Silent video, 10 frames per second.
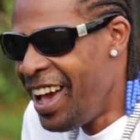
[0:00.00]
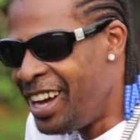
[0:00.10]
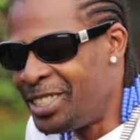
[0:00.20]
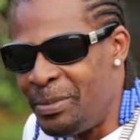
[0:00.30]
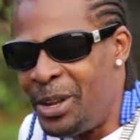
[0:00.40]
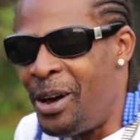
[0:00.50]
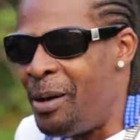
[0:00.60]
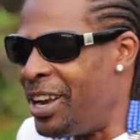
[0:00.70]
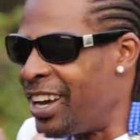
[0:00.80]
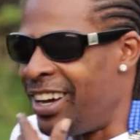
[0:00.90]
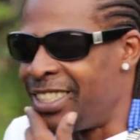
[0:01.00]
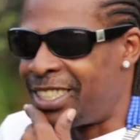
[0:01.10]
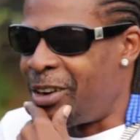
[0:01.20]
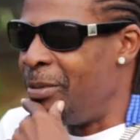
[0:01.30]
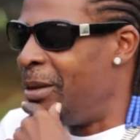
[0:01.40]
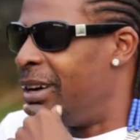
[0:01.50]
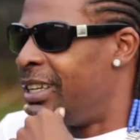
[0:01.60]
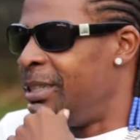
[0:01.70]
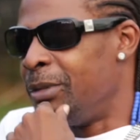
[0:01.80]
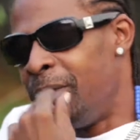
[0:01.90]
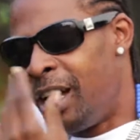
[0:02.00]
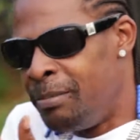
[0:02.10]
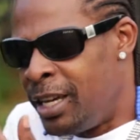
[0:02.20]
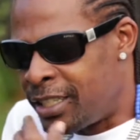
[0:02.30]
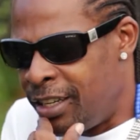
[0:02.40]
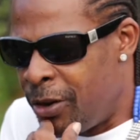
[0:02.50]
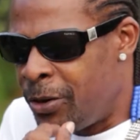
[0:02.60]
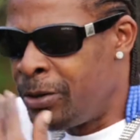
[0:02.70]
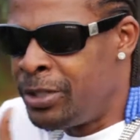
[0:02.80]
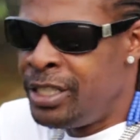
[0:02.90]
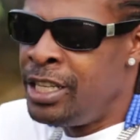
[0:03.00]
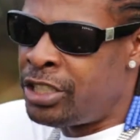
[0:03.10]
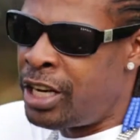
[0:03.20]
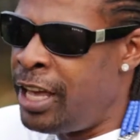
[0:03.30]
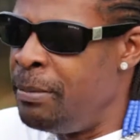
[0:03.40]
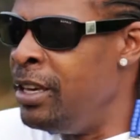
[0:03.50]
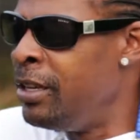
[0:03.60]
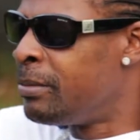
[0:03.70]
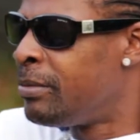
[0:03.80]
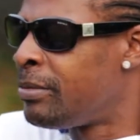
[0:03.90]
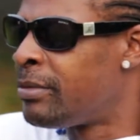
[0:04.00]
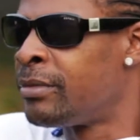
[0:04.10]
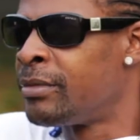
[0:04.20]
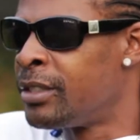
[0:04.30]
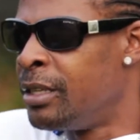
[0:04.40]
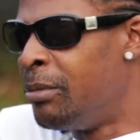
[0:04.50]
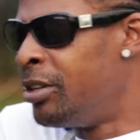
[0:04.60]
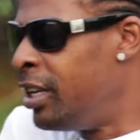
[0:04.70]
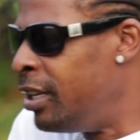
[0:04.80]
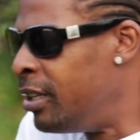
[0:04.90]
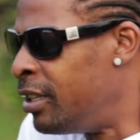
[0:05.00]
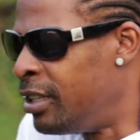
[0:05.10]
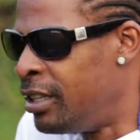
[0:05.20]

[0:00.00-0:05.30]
Actually, me know about like a stir up no bag of But me, I say, oh, on a DJ like me, but then